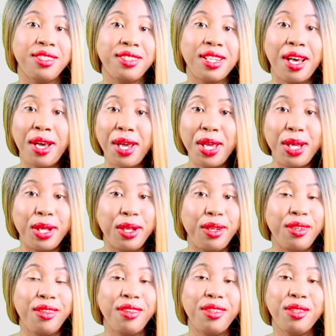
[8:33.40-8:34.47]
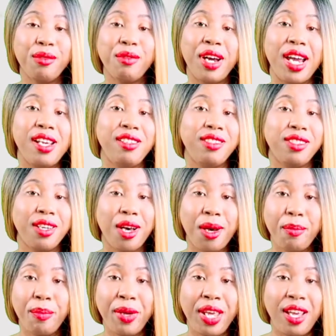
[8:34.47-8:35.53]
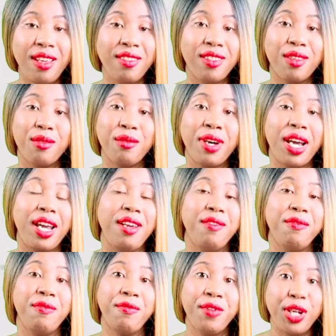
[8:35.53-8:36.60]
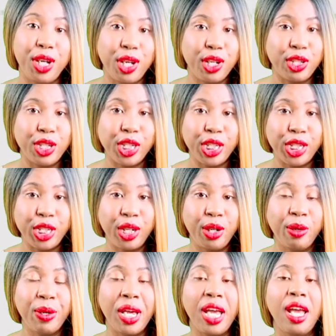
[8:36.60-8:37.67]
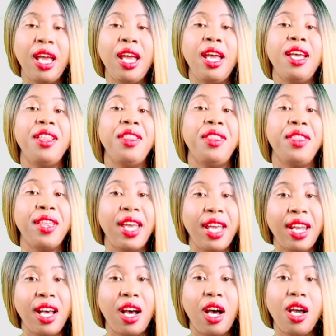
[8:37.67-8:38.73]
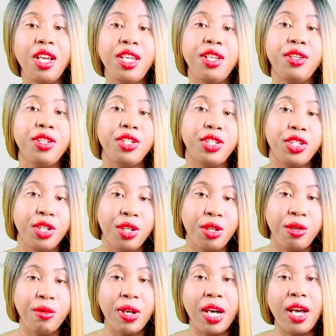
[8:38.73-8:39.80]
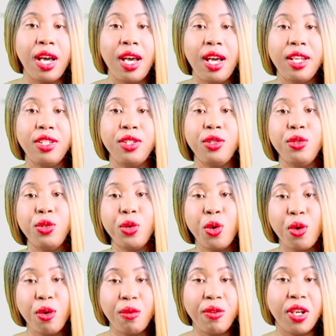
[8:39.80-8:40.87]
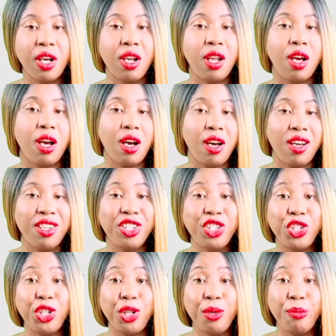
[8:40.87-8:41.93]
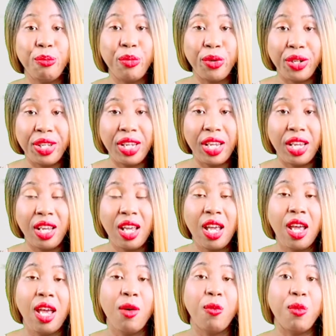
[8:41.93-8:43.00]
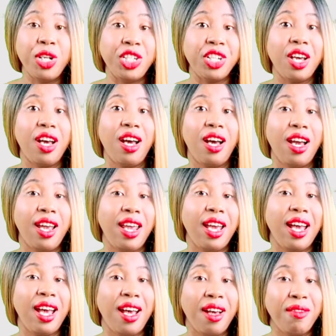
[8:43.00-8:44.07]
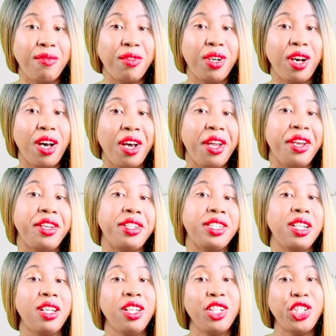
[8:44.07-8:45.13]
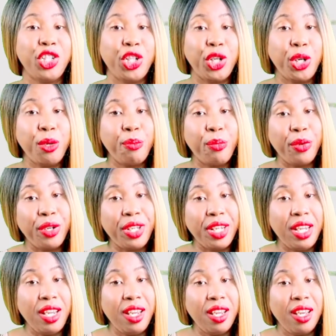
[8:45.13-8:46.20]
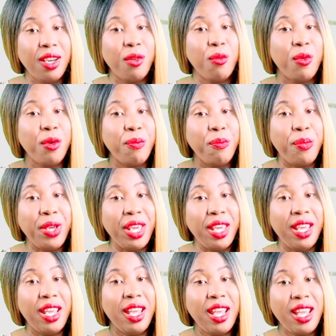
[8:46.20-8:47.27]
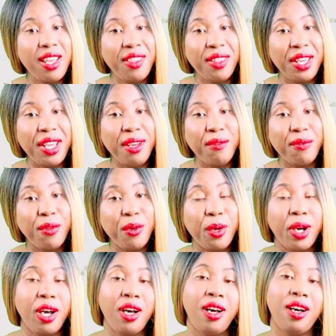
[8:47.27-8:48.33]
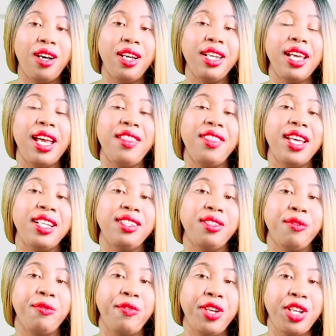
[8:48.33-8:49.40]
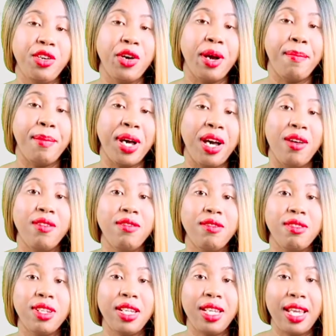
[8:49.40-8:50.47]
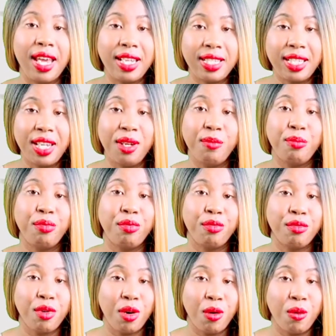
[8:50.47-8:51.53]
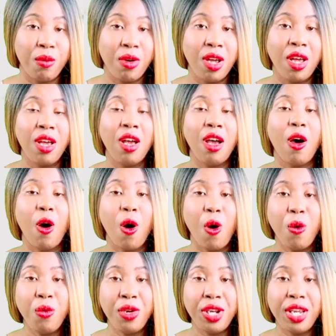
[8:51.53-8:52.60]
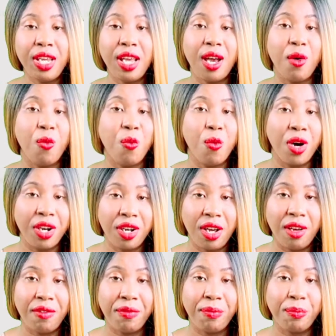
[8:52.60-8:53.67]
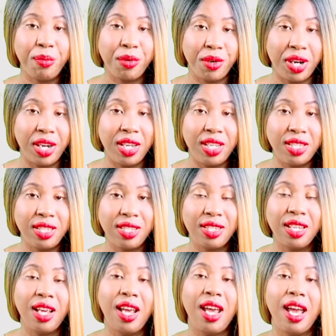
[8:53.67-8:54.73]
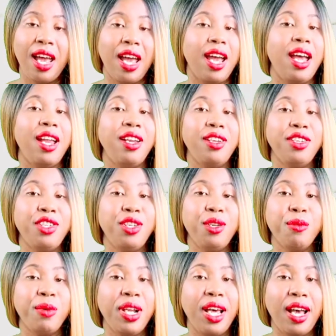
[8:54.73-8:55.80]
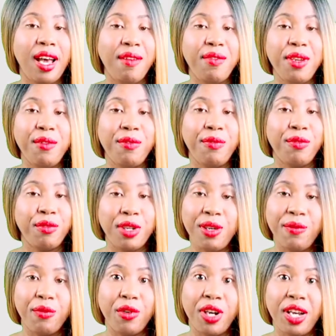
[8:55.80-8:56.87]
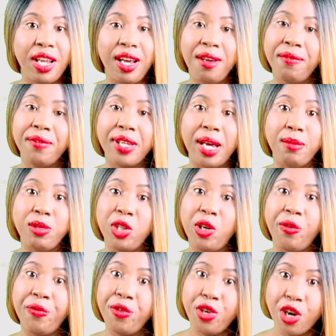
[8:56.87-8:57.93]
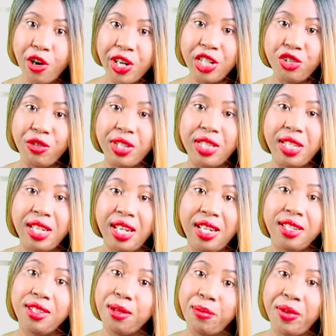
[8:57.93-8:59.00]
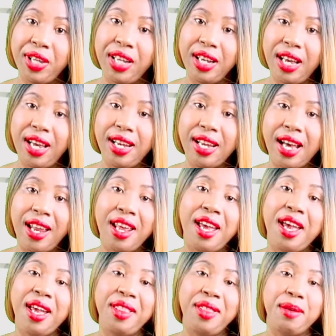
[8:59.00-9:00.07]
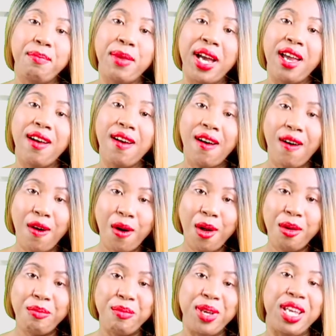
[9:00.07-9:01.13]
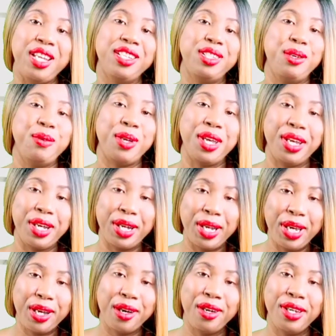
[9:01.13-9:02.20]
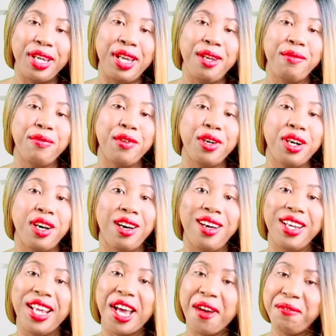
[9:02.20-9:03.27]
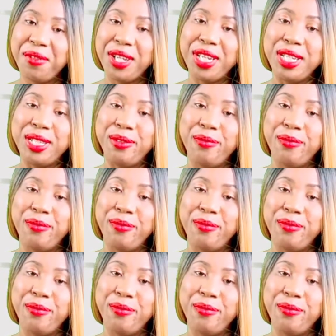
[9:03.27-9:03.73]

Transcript: title, the right topic, the right video to do. Then I could do a tutorial on Tubebuddy, which I have got. Tubebuddy will be in the info card, and that's a video about getting pro, only a one-off price, and you will have it free for a lifetime. So if you're interested in something like that, then by all means you can click on the info card after this